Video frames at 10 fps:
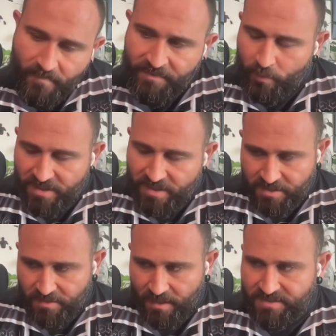And then we
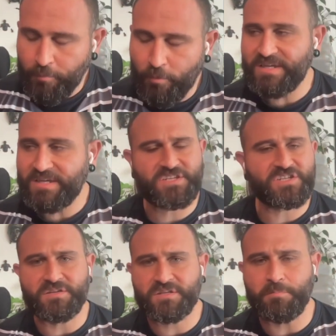at some point see that's
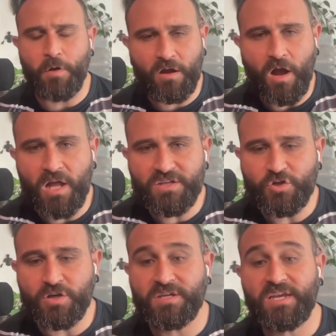just a small
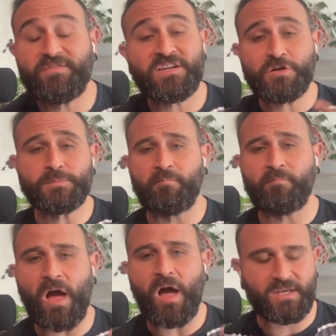construct, even in terms of
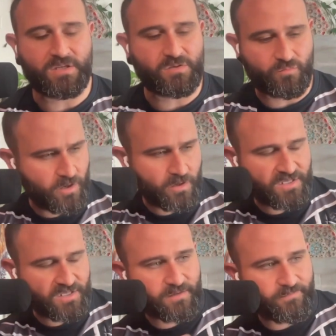bodies,
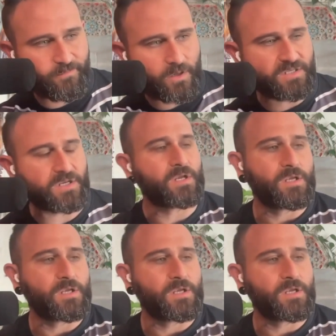regardless of what